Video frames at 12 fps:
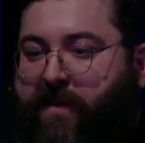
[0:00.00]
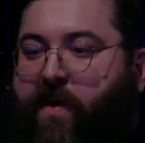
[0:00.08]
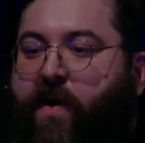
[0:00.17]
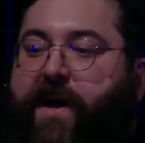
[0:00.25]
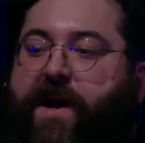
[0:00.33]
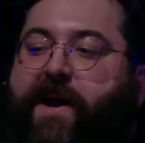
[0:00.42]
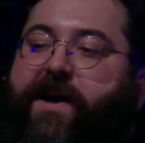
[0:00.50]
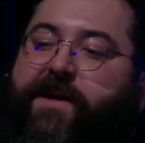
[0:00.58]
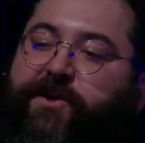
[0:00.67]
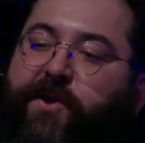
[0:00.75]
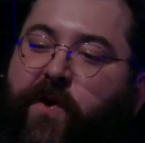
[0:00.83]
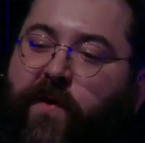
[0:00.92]
OK,
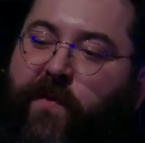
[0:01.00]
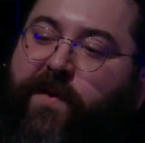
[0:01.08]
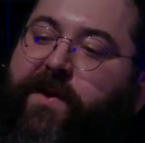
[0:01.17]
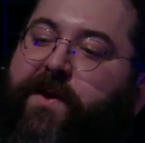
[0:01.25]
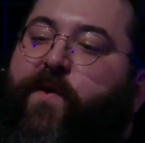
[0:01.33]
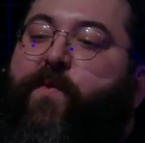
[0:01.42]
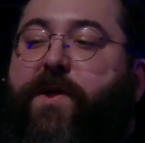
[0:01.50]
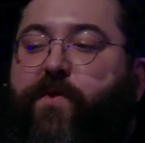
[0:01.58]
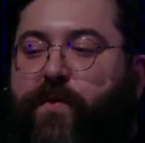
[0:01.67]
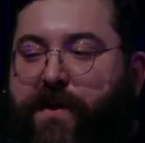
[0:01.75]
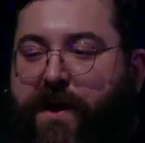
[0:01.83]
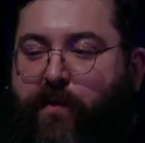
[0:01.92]
so
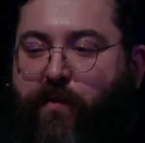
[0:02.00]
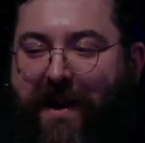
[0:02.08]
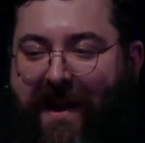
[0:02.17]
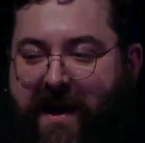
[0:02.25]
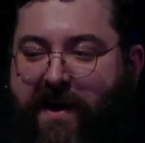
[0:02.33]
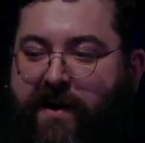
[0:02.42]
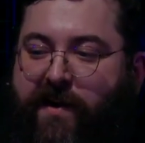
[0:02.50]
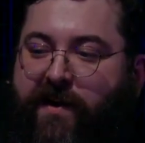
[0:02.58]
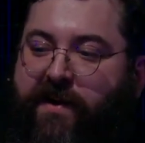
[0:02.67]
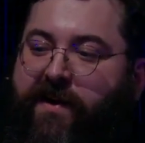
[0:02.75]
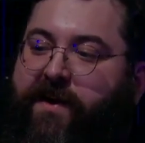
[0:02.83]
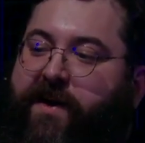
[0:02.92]
what did we learn
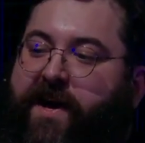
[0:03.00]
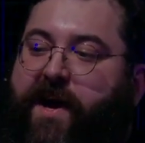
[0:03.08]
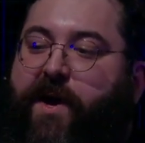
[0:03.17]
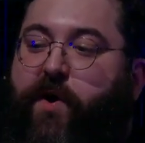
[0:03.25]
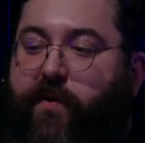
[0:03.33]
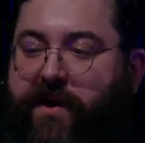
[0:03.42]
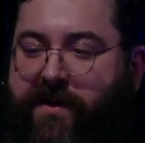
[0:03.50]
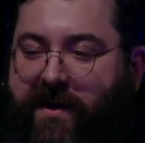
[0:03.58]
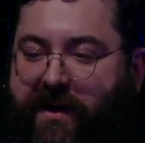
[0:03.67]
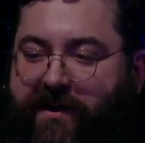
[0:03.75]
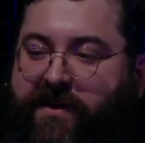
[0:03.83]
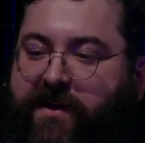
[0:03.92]
coding
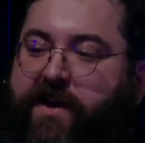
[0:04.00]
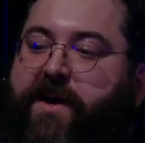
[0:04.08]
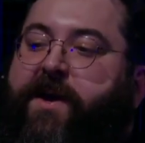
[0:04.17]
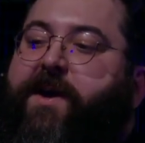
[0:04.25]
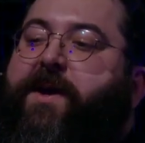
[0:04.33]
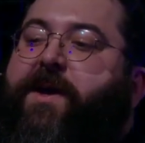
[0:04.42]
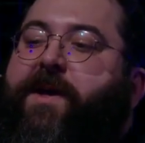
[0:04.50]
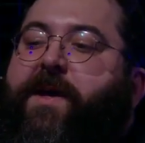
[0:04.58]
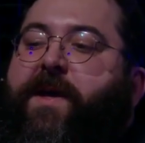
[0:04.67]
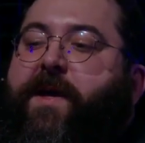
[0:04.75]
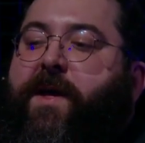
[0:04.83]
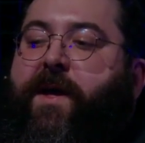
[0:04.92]
this?
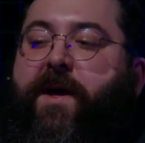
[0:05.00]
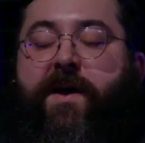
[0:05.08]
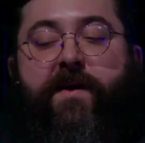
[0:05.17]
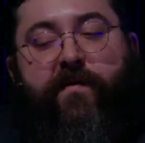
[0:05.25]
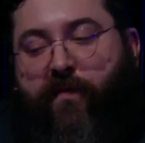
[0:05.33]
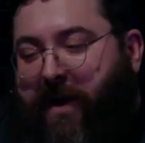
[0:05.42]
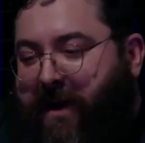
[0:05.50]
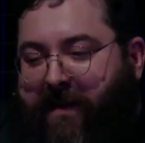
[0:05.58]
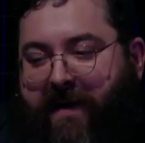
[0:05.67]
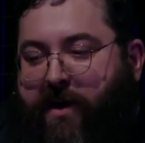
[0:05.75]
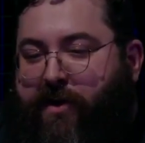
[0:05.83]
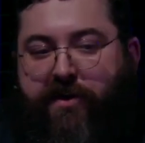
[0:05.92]
Really,
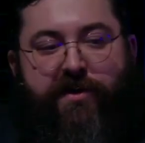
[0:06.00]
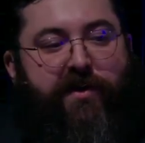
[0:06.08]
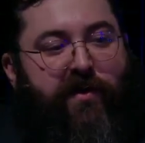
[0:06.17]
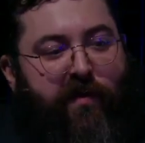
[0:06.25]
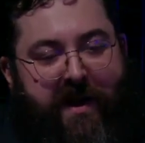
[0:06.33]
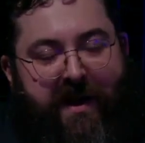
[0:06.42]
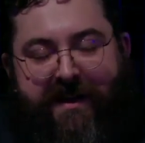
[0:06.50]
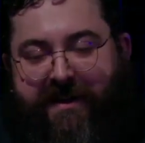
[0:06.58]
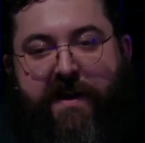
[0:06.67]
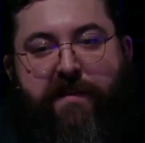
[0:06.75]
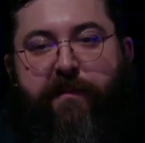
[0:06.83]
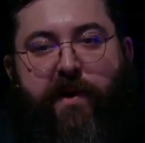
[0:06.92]
there are only
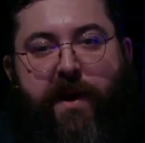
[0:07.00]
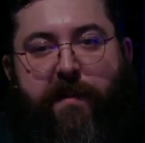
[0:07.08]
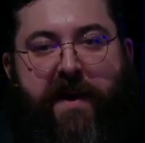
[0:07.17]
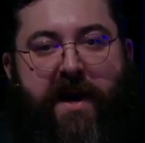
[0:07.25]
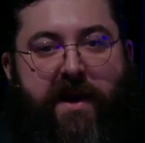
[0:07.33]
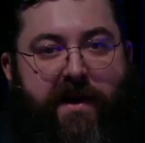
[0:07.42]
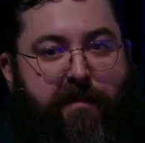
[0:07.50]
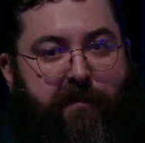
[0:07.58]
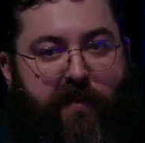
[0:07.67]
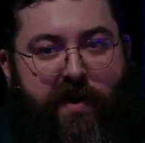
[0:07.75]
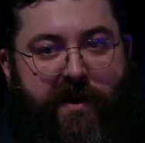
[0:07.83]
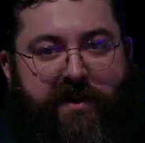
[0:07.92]
simple API
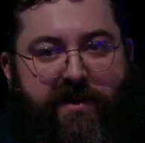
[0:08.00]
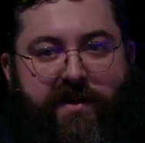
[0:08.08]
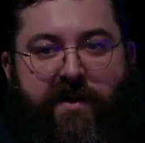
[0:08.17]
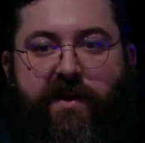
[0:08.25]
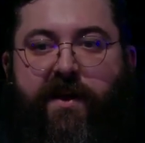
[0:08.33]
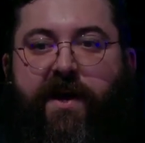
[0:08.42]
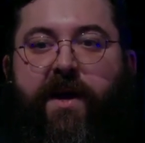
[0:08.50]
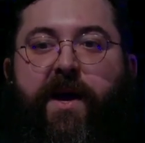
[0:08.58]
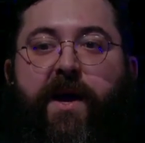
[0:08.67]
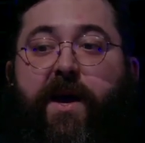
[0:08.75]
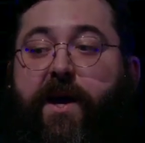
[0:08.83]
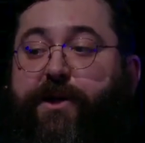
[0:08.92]
endpoints
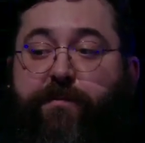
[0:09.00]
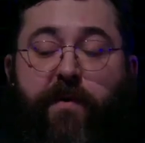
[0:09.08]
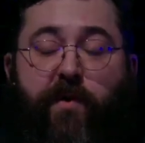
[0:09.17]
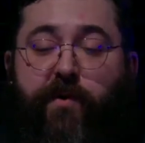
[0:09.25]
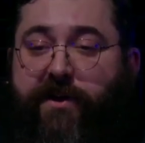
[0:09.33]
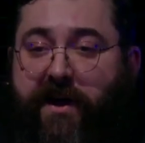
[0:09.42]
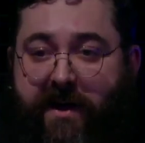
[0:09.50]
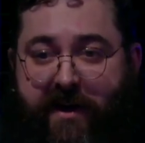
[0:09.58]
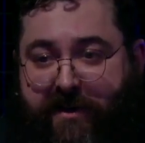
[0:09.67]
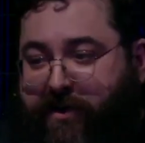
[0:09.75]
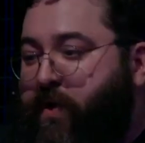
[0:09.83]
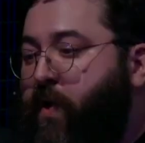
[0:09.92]
exposed
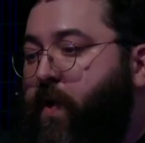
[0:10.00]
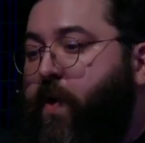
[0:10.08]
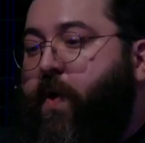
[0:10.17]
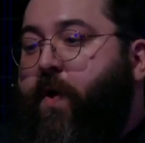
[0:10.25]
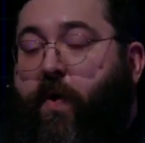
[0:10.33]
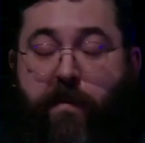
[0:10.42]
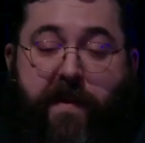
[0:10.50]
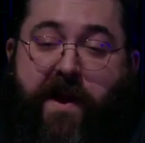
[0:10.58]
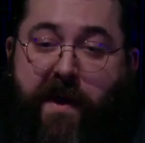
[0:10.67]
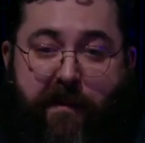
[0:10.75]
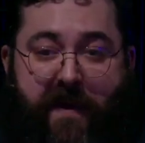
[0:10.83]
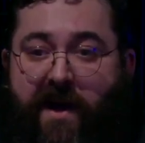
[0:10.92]
as Open
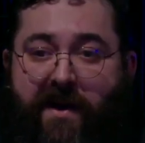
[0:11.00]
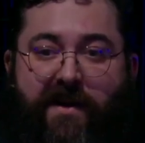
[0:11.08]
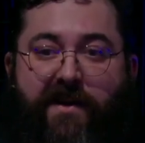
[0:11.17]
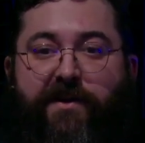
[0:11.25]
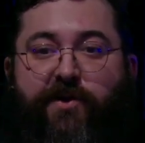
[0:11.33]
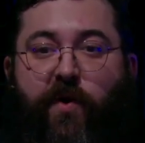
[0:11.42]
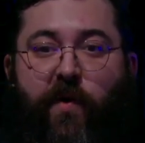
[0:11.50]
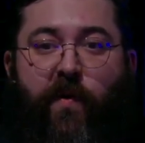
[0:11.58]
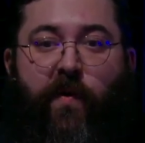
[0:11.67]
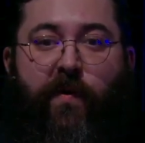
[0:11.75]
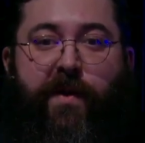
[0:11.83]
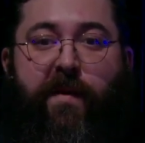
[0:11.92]
API.
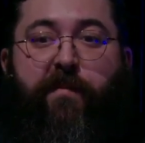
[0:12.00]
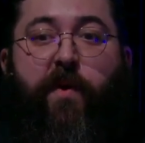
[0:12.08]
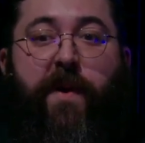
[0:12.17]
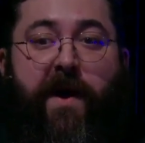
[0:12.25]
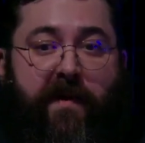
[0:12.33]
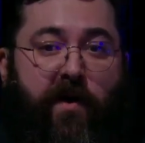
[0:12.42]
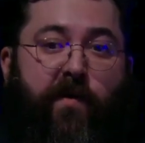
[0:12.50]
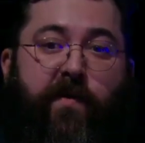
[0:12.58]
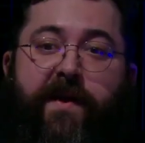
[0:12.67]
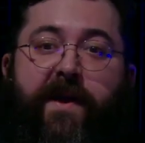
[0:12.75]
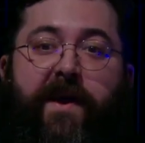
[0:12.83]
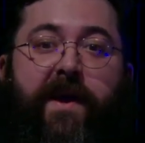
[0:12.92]
So the provider
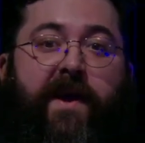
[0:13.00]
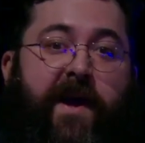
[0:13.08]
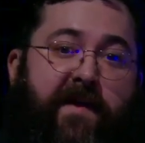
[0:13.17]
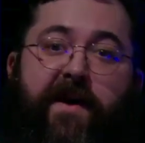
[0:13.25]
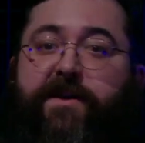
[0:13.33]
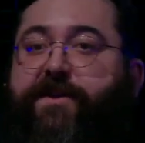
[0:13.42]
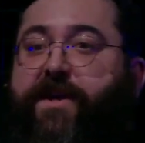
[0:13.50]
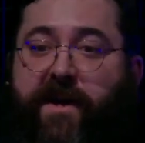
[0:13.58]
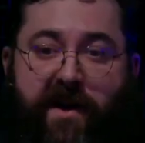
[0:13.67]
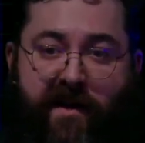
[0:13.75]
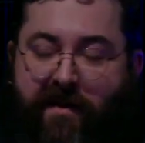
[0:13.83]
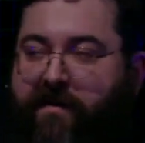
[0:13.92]
already gave us
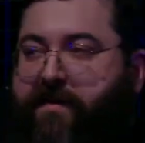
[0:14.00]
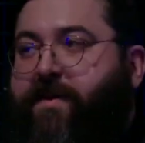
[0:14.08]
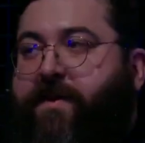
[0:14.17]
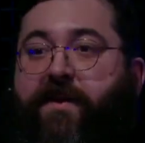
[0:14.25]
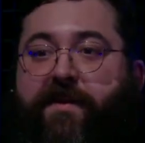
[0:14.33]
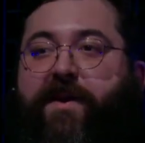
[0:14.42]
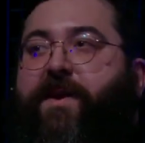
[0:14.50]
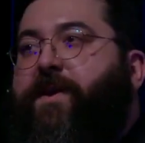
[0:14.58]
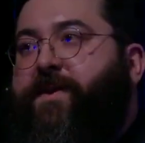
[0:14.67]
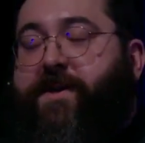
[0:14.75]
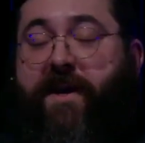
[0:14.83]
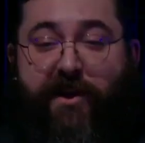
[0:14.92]
the
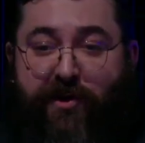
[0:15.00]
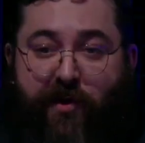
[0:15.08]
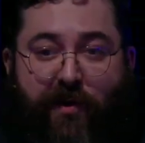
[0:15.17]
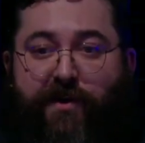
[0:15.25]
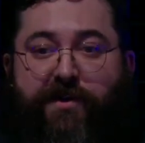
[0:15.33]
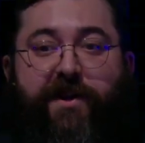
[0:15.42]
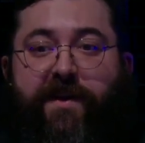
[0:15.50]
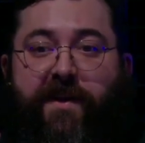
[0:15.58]
JSONs